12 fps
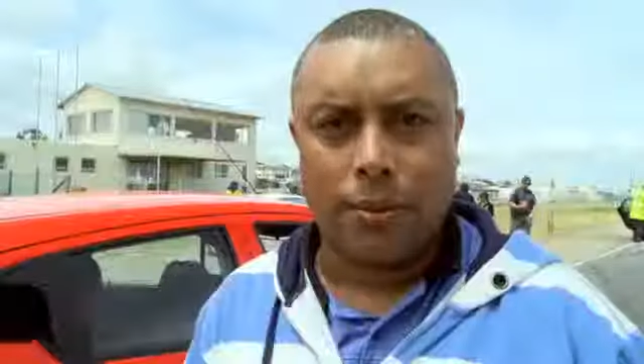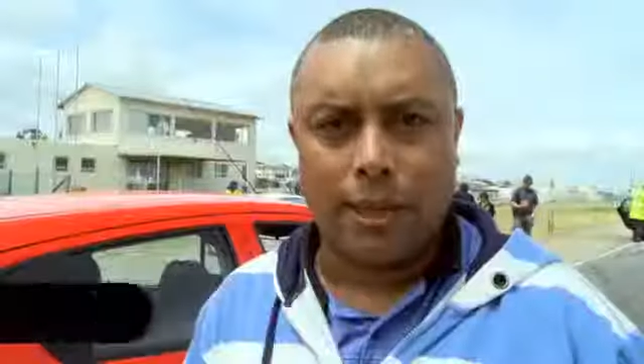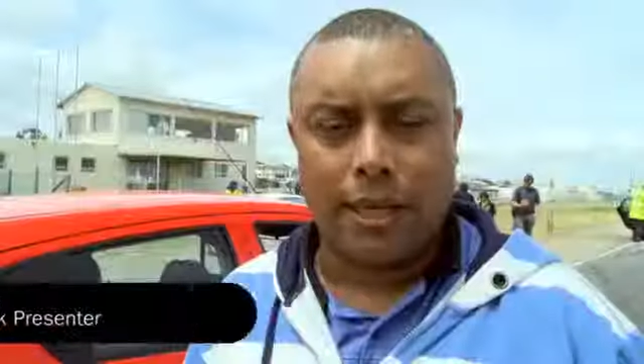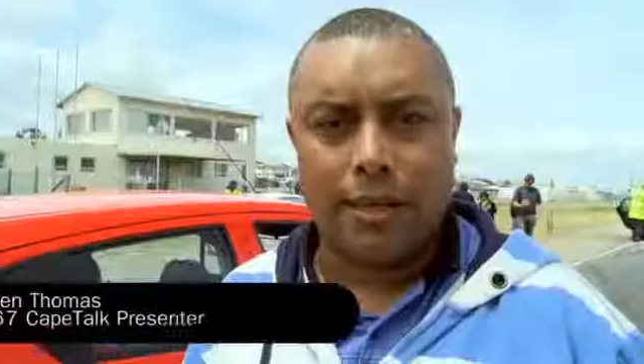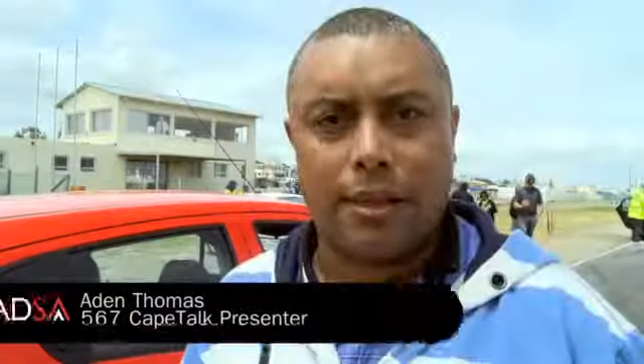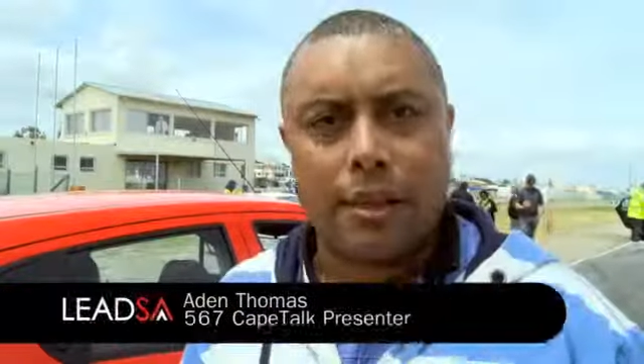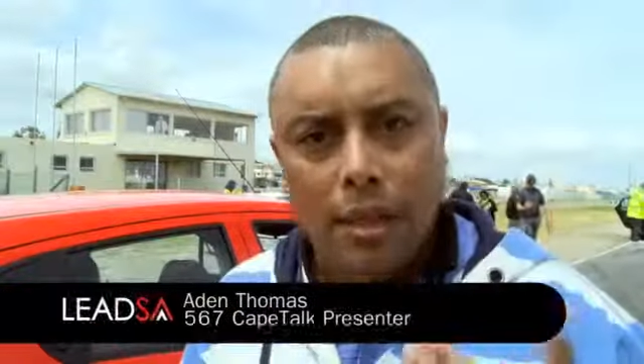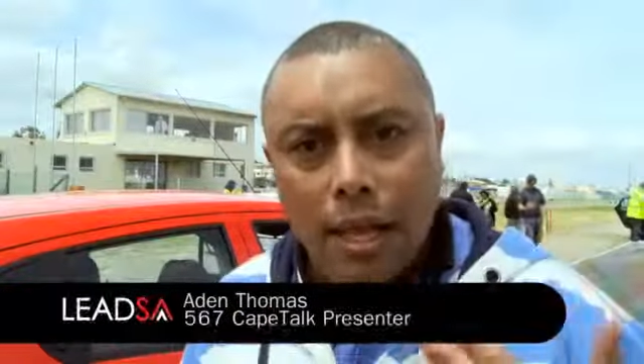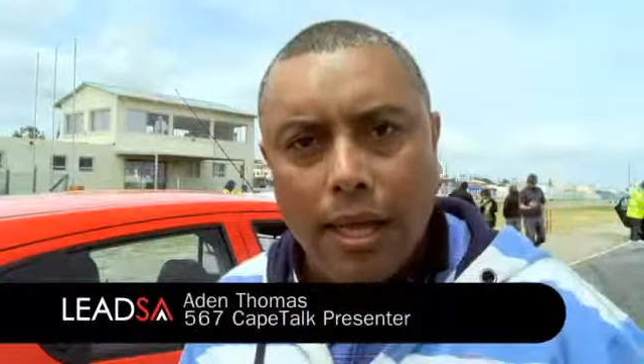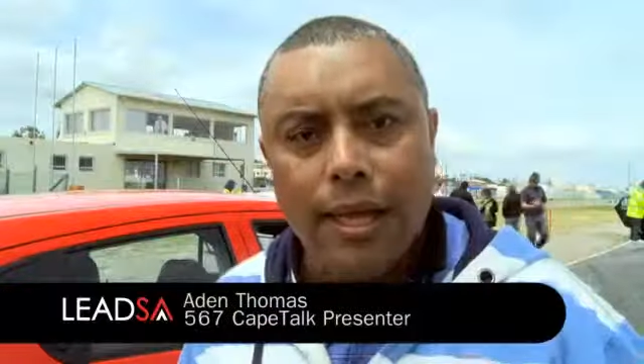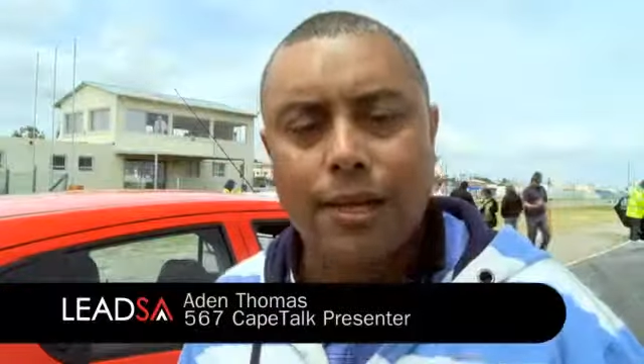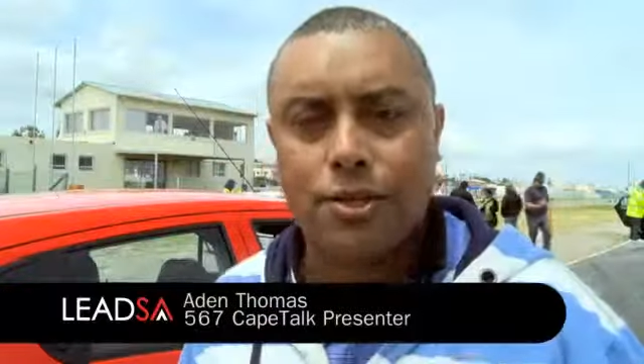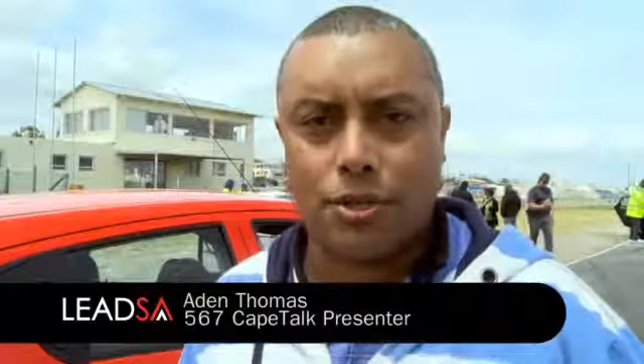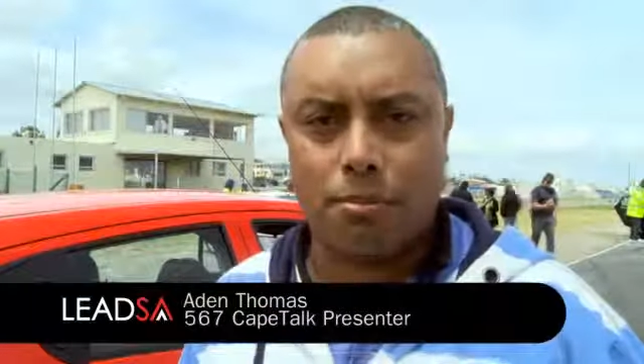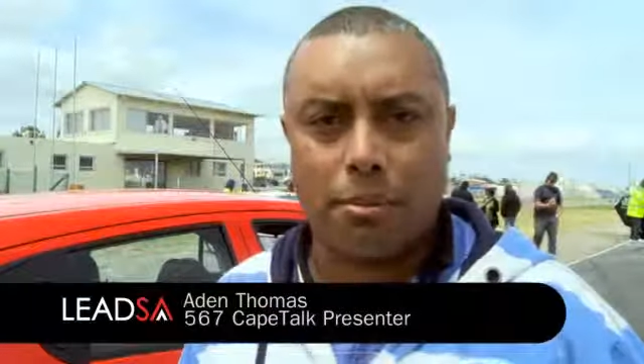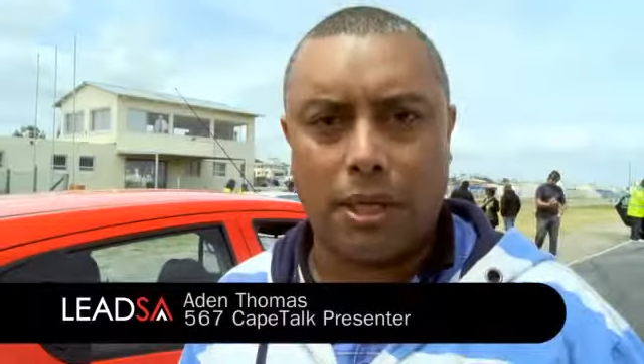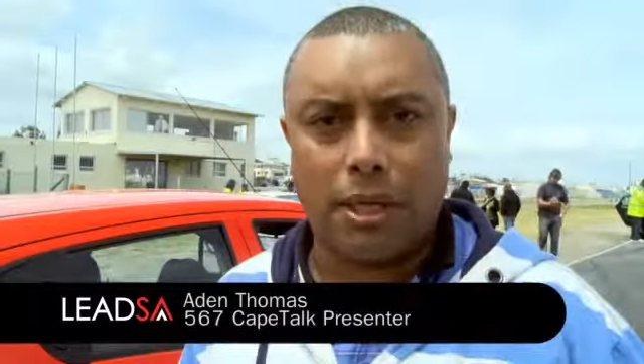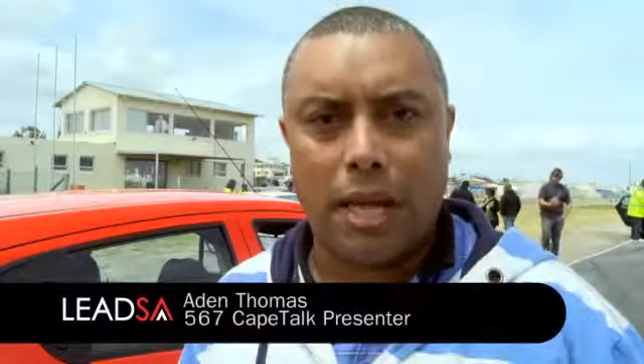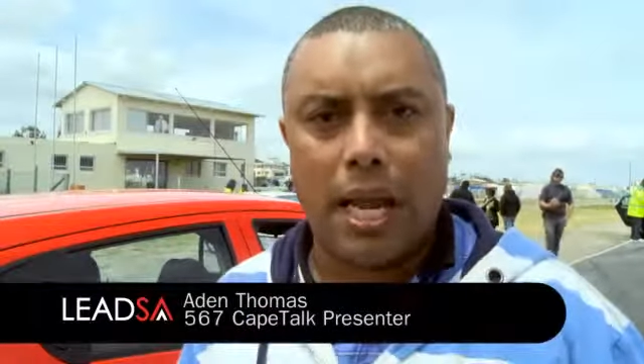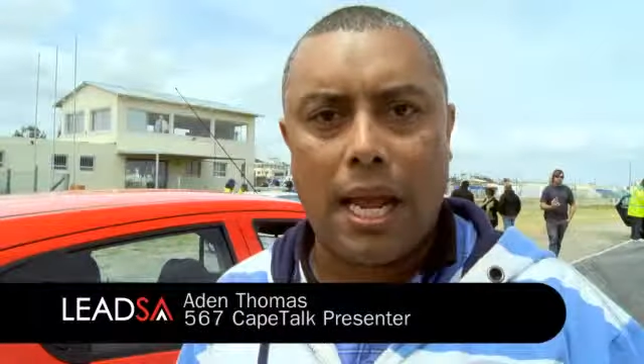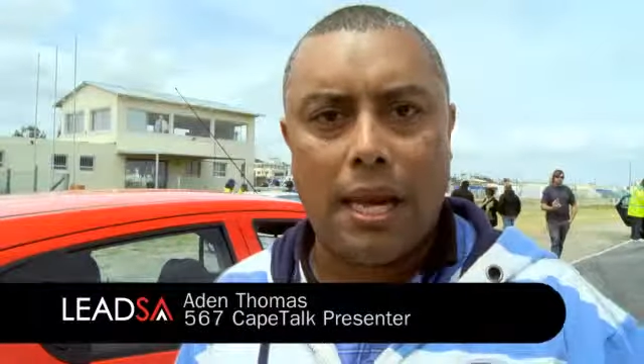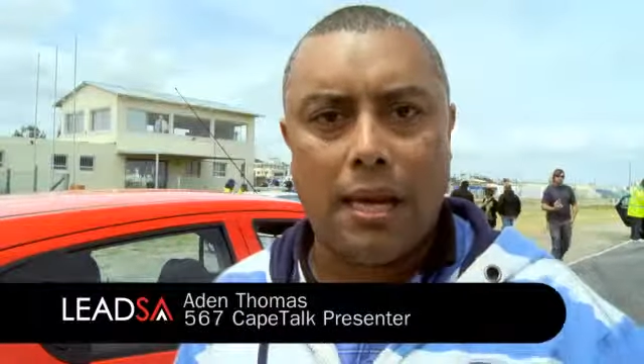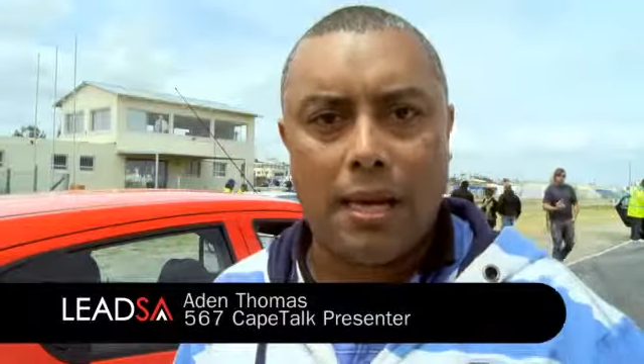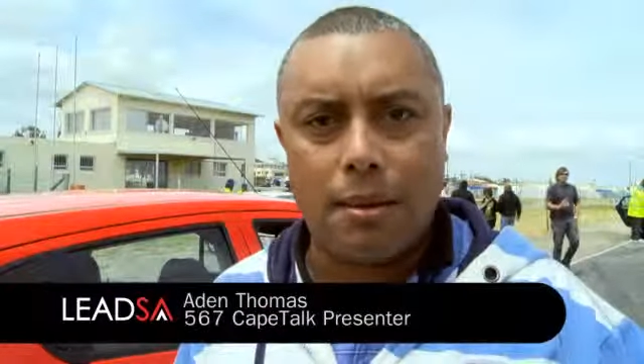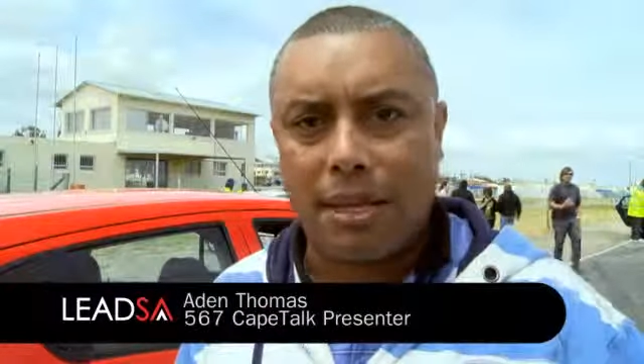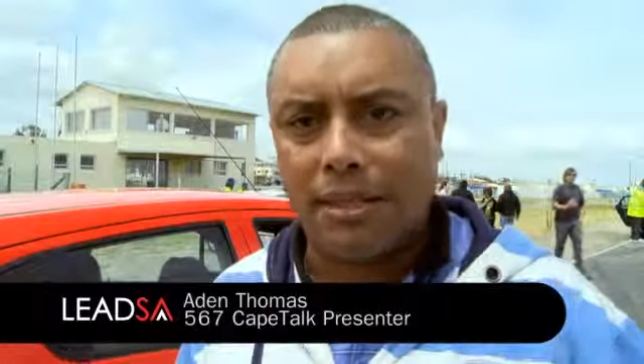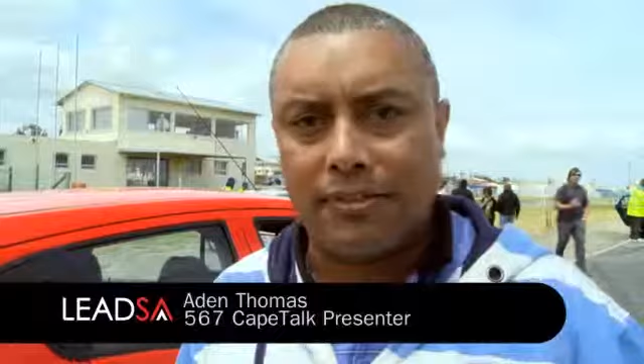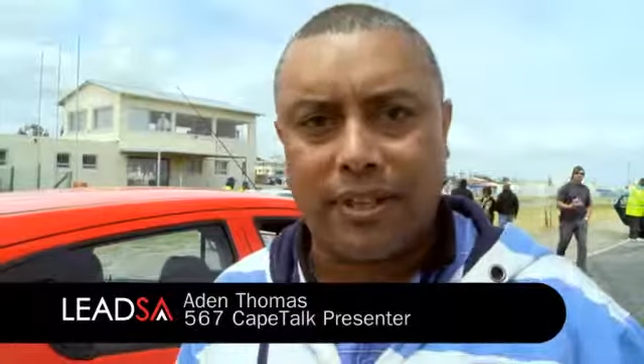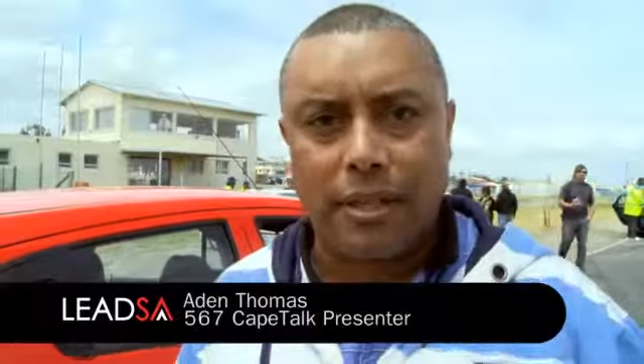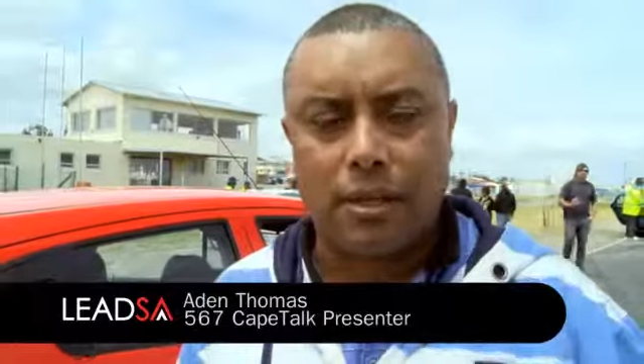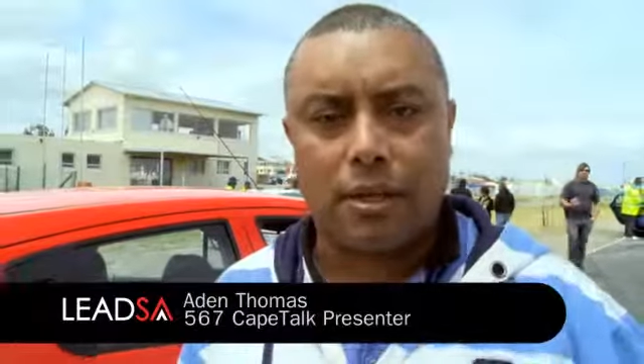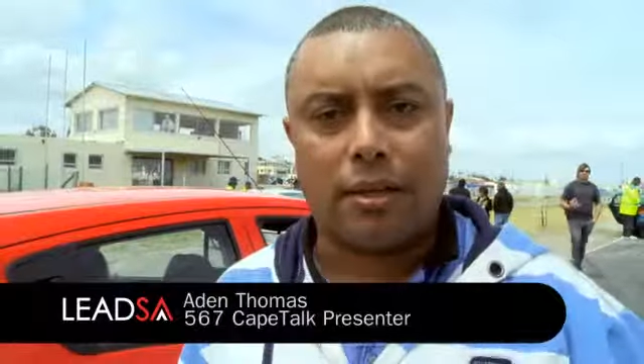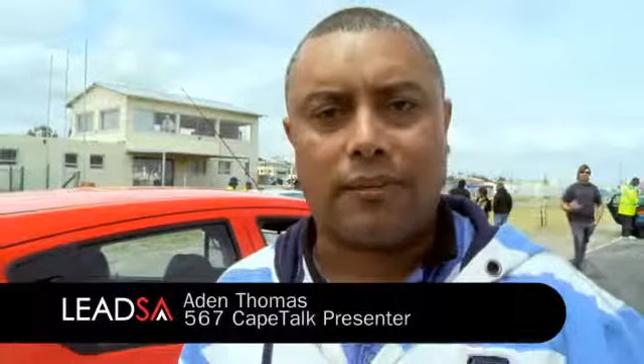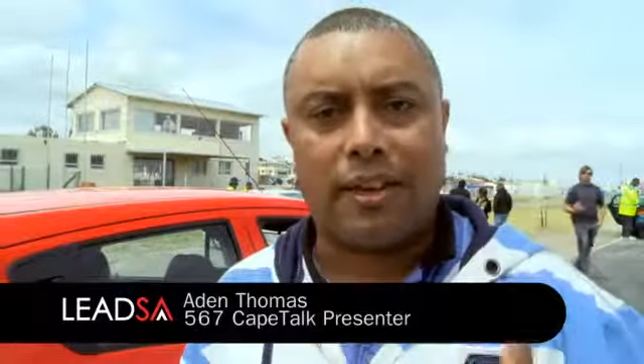Where the thinking should be, any amount of alcohol,